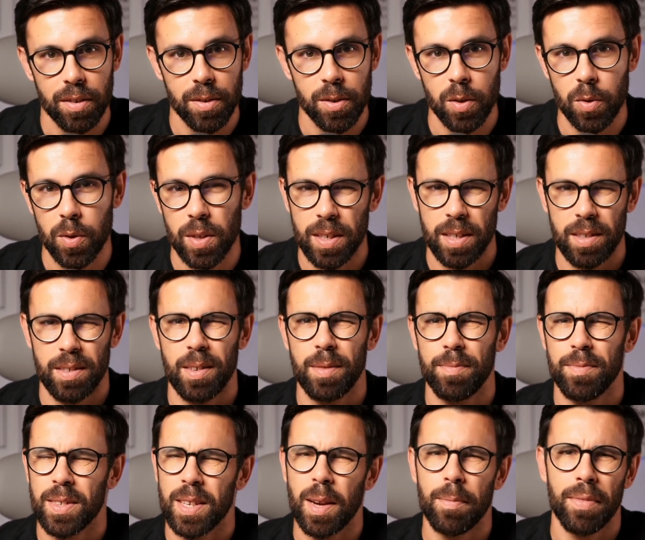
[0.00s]
So it's
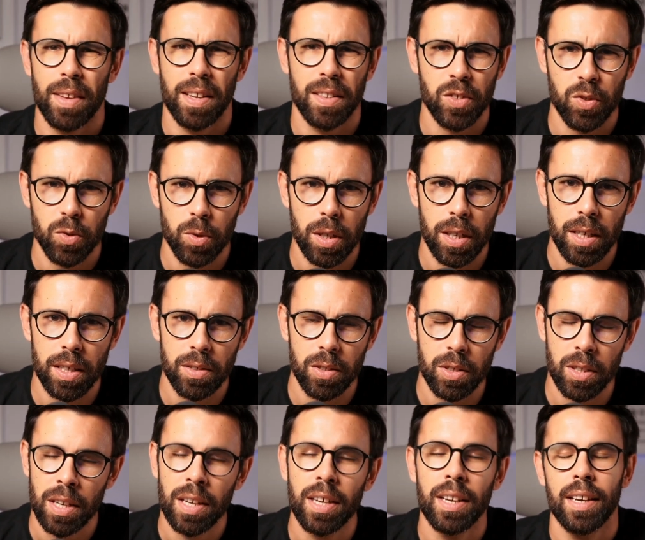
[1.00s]
something
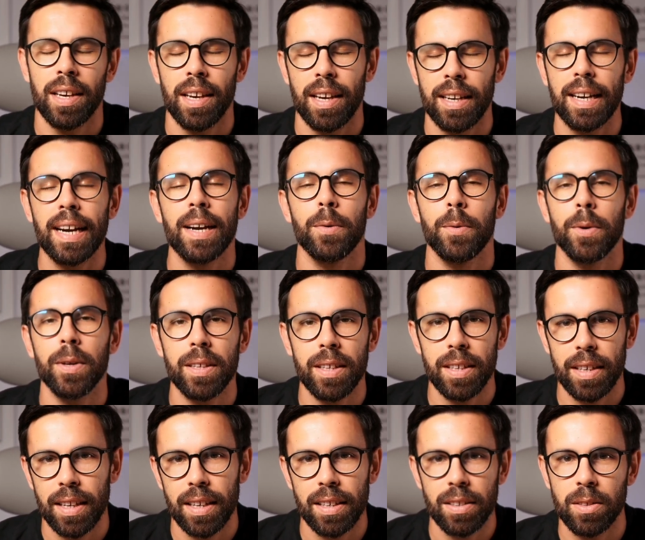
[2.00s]
strange and I really
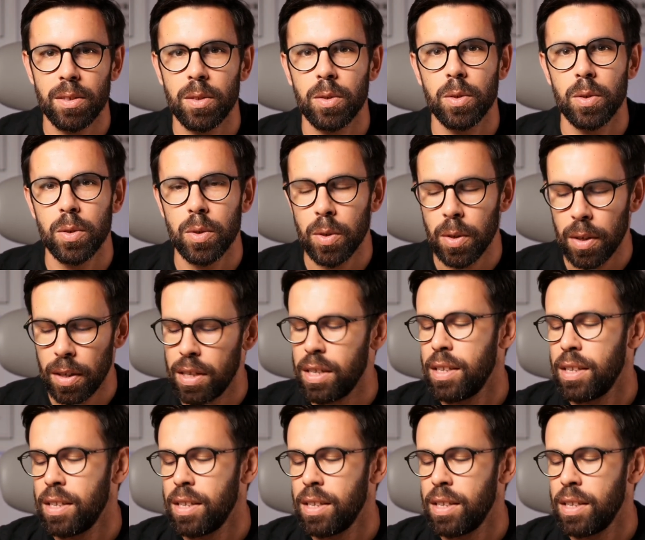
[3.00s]
need to